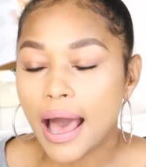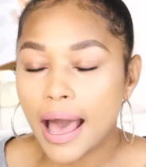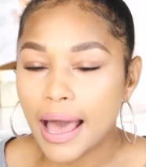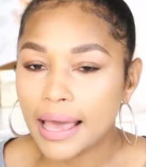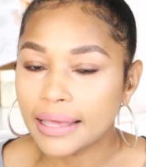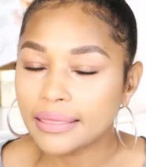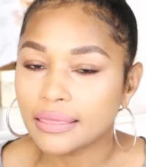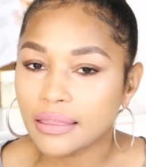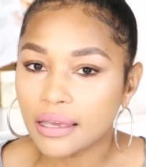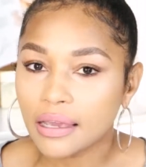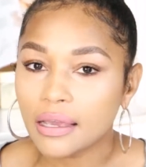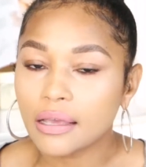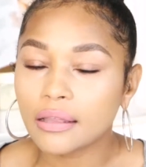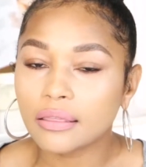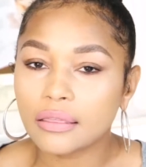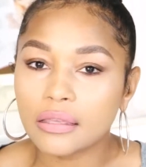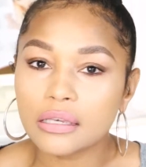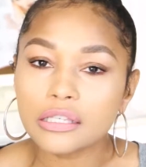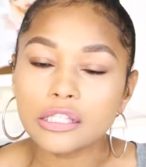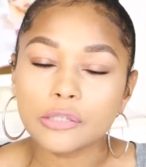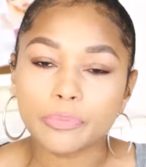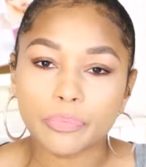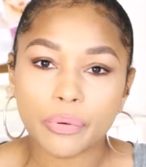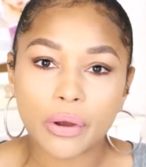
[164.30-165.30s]
I think
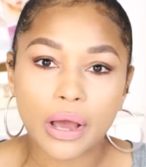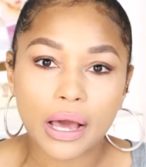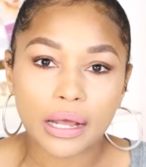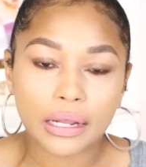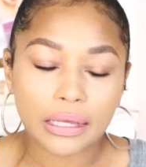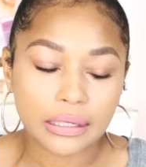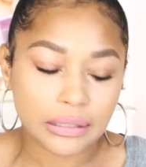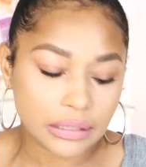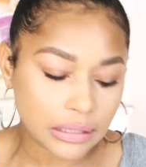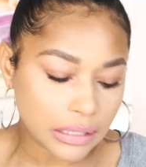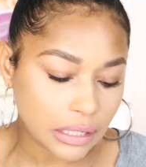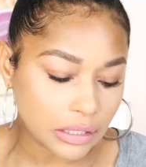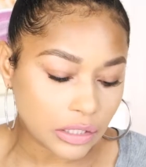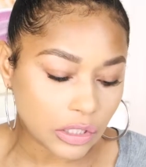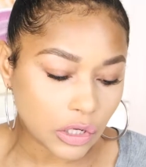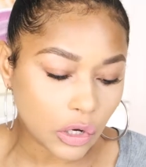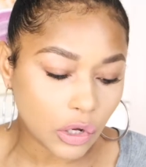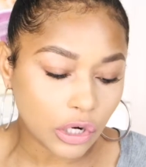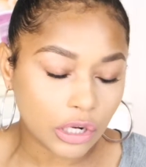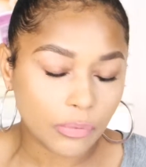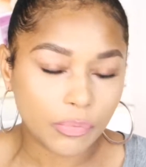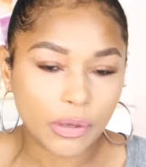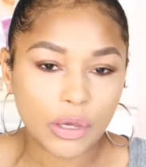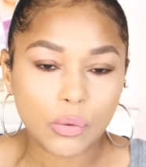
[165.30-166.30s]
this product is
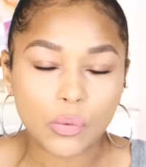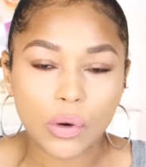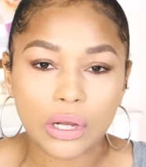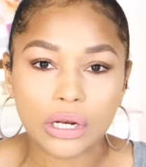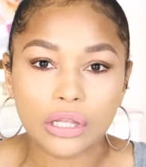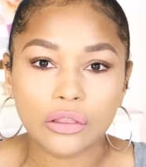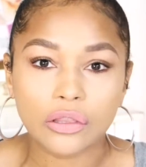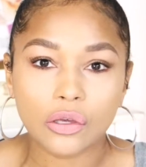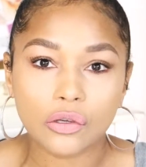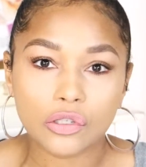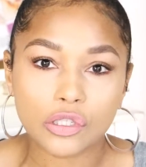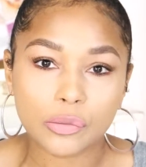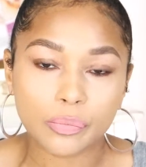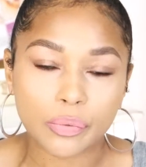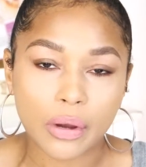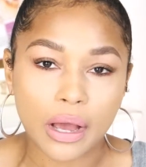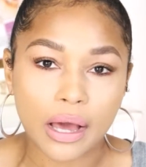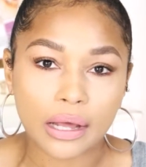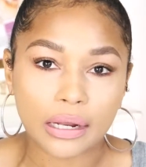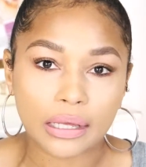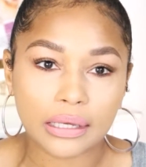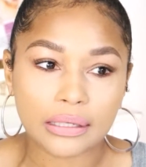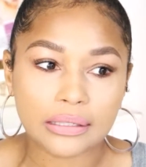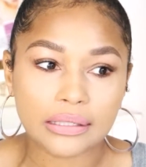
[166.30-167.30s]
going to be one of those
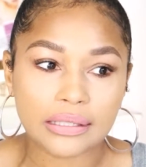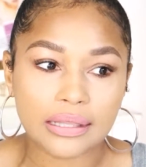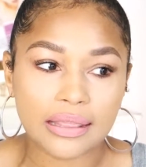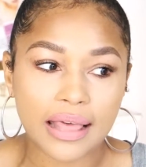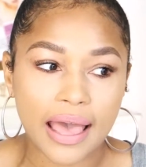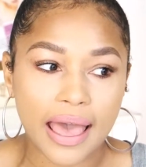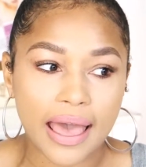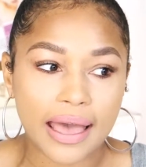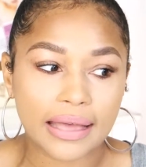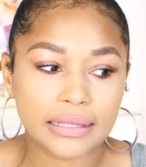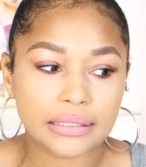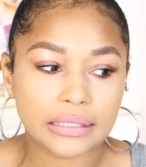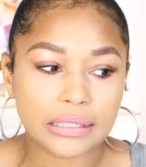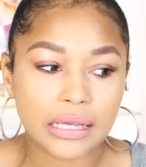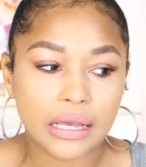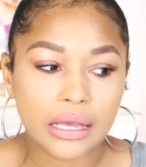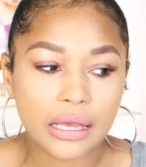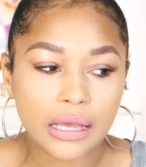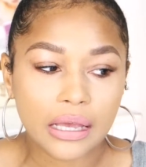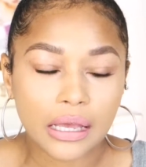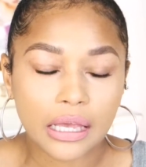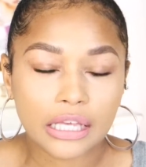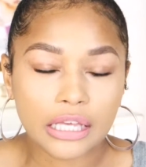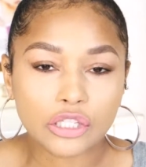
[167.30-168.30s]
products that
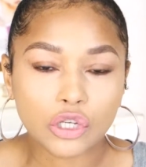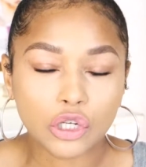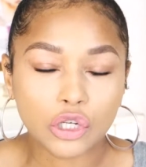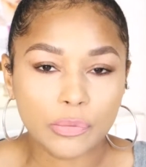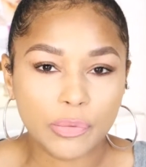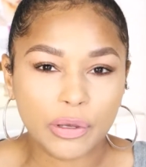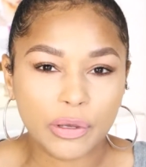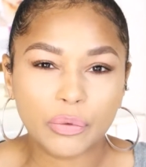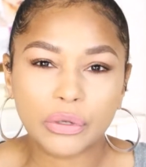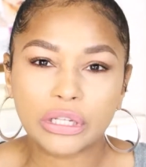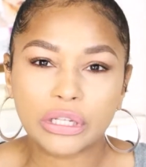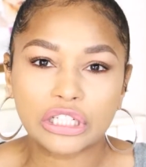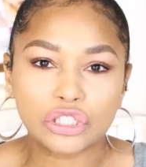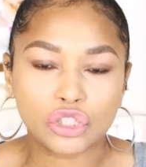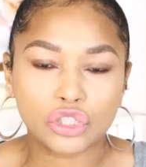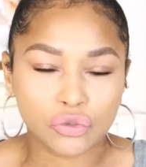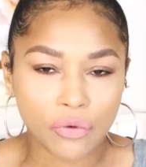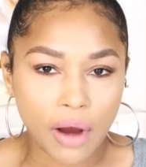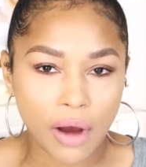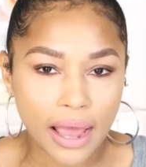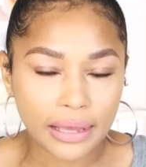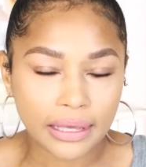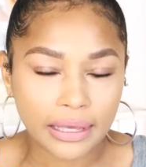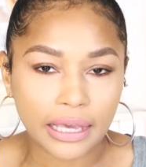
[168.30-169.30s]
it's going to be really
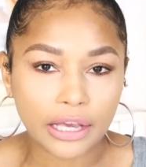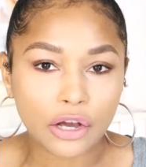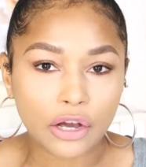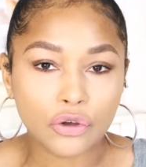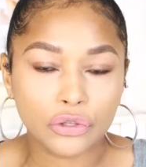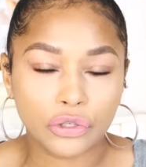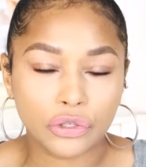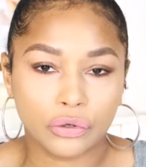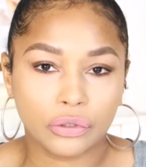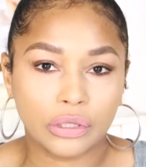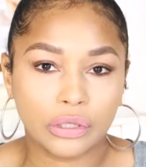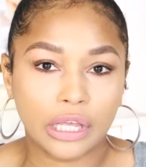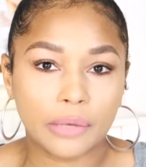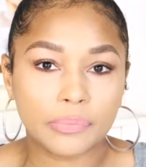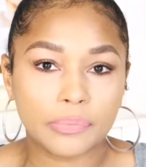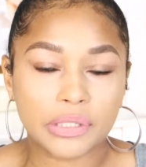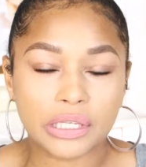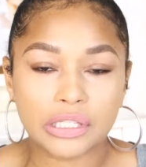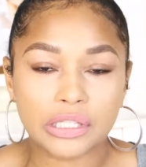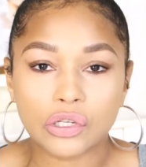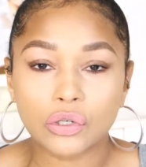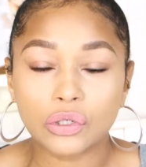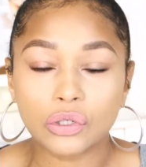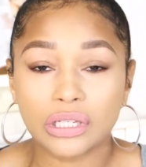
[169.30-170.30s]
drying on your
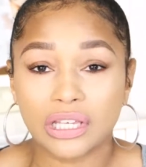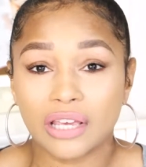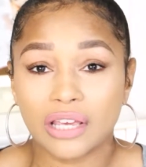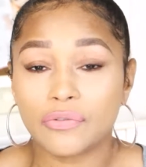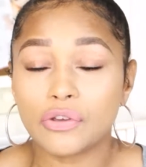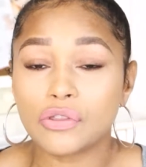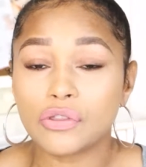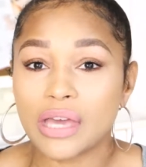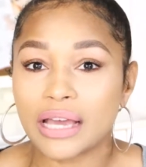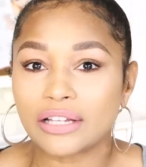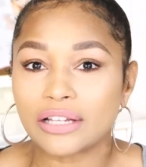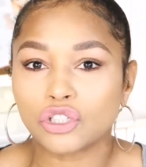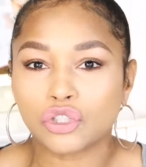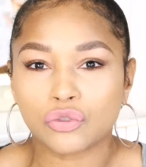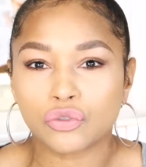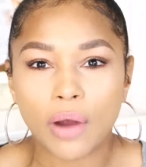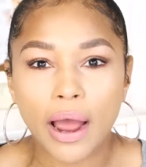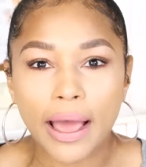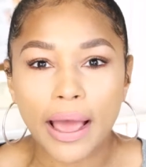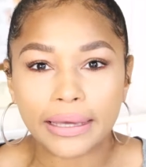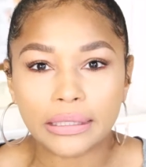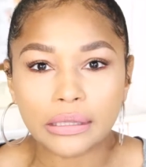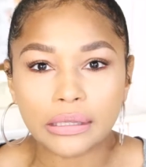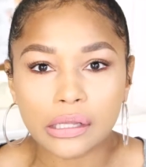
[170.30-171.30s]
lips. It's going to give you that
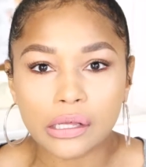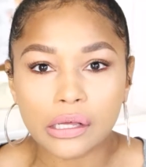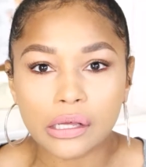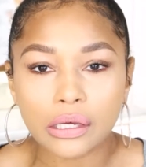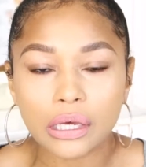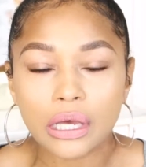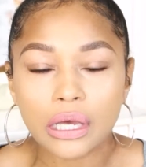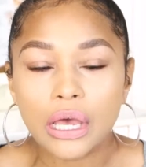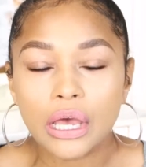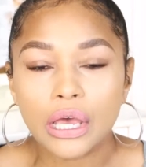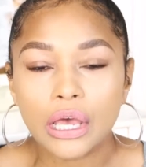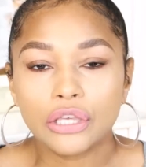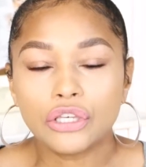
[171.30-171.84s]
dry look.